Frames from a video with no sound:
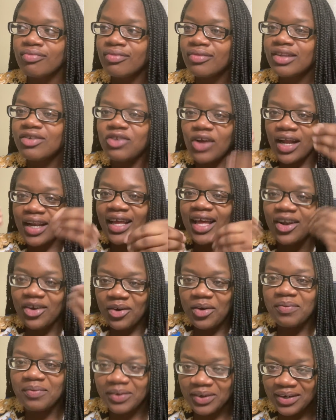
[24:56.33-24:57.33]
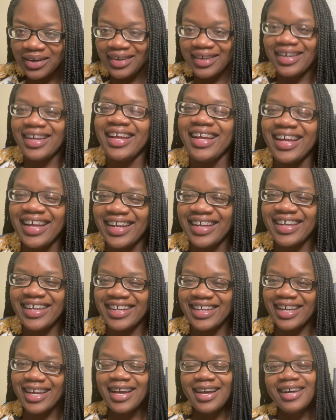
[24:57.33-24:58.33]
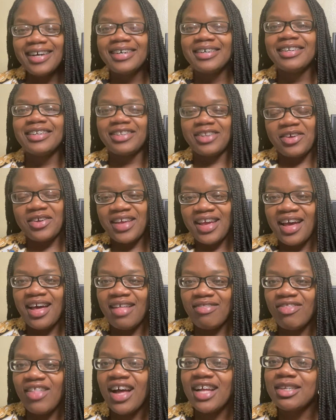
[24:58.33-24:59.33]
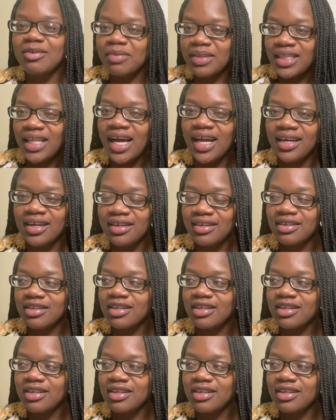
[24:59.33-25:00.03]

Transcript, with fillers: try to get it over. So yeah, that's what that is.